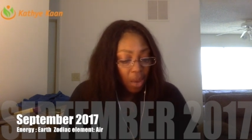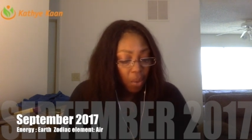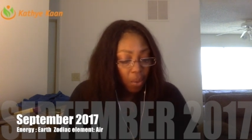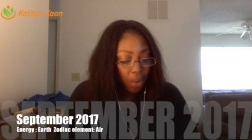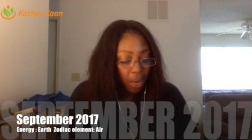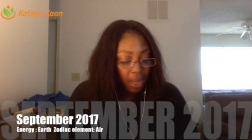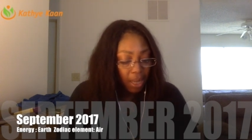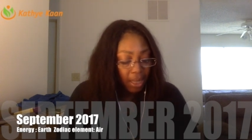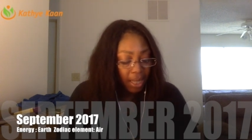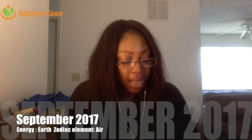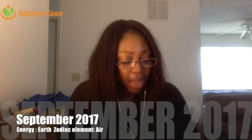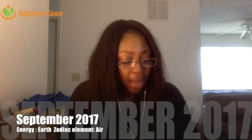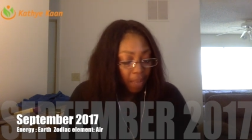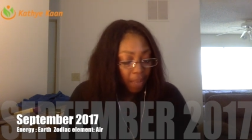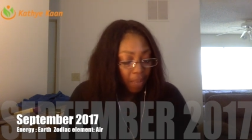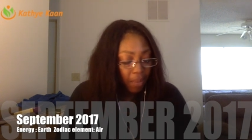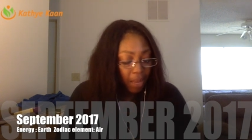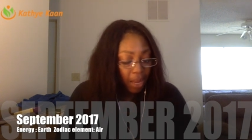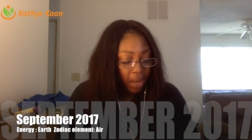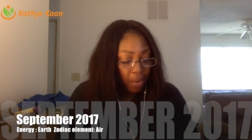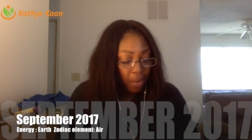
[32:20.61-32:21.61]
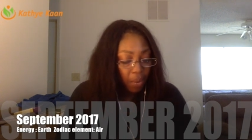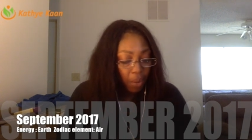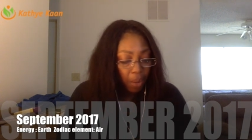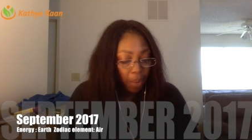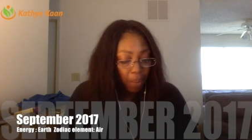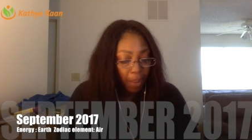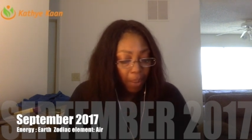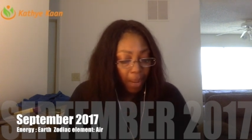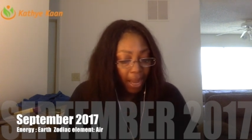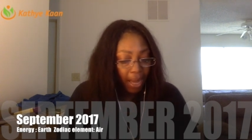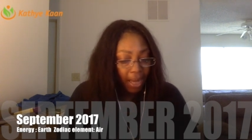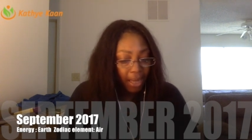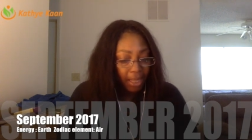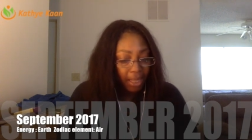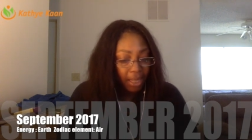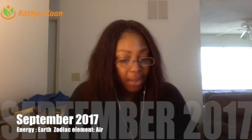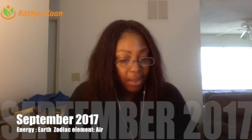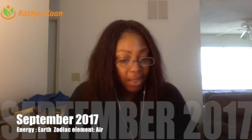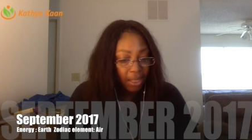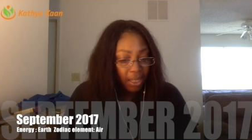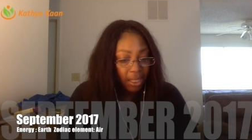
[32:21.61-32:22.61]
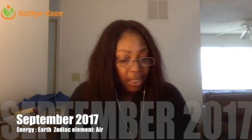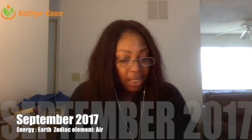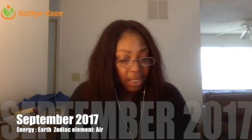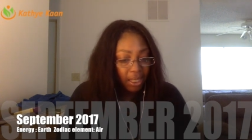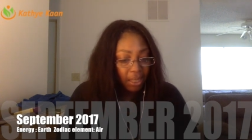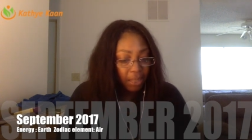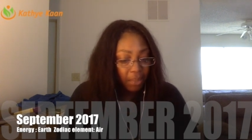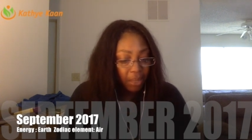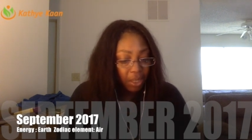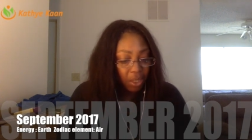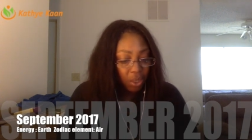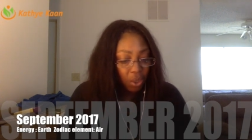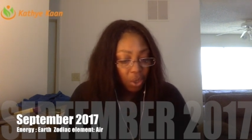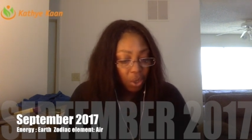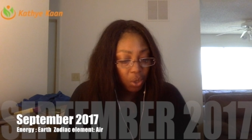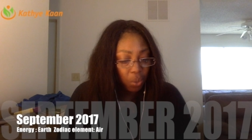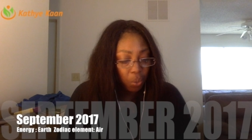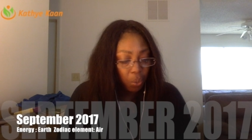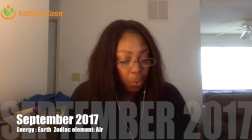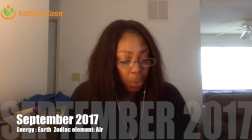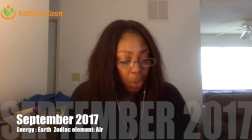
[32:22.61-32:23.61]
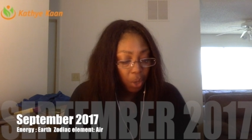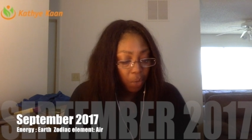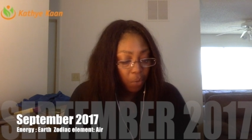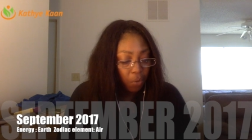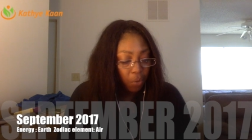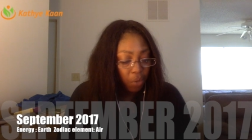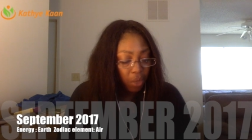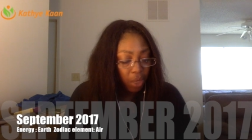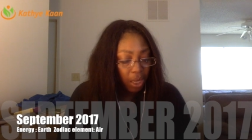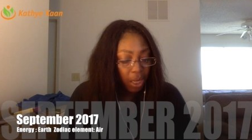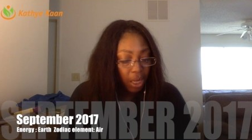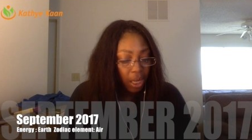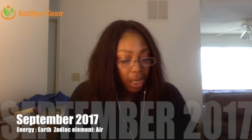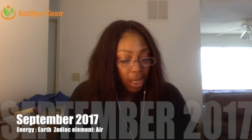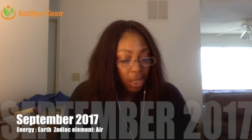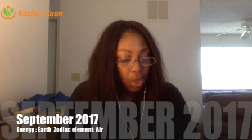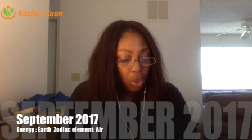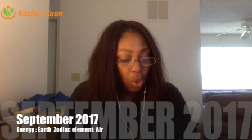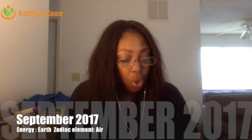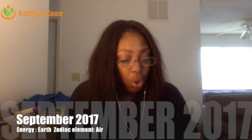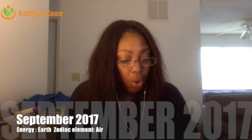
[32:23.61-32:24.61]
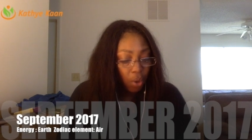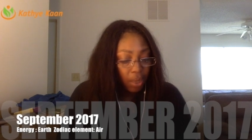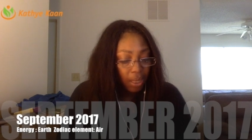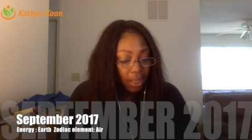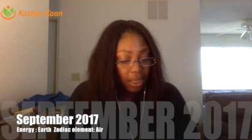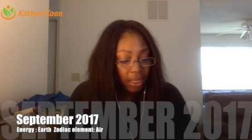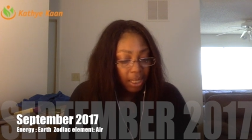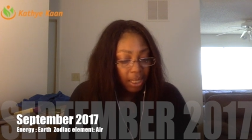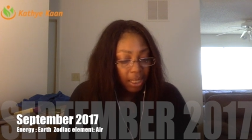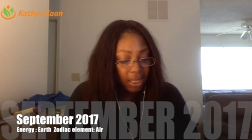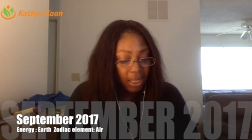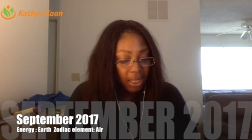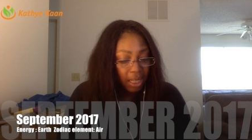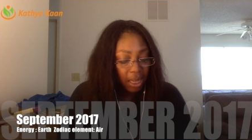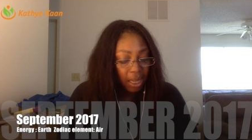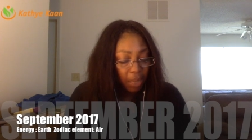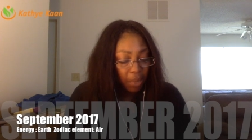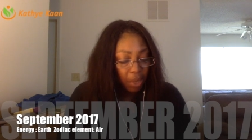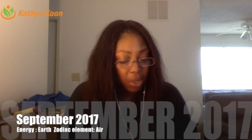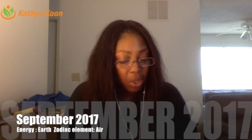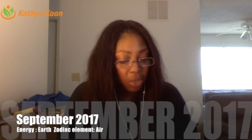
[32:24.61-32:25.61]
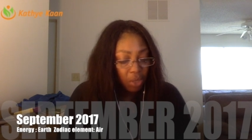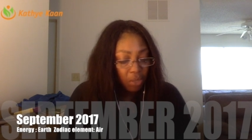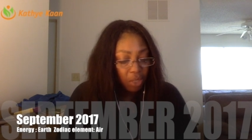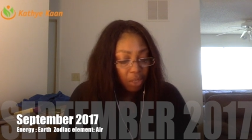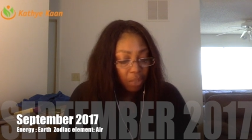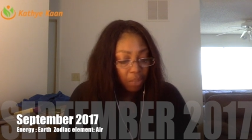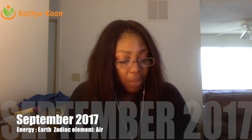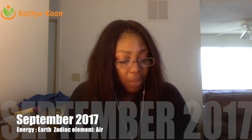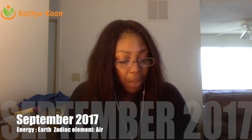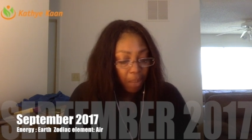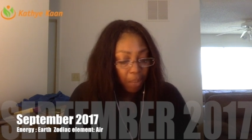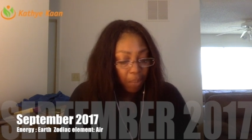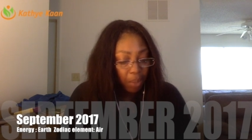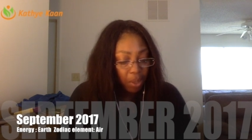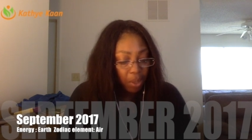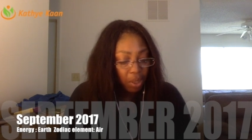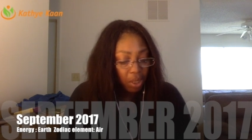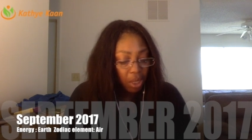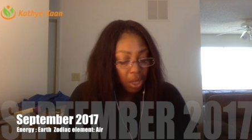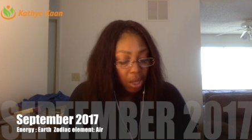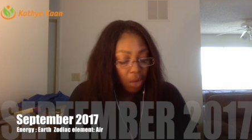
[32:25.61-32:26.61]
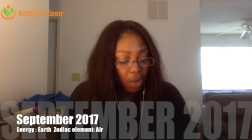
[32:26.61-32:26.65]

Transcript: what is happening, what planetary system is going to work for the Tauruses in the month of September.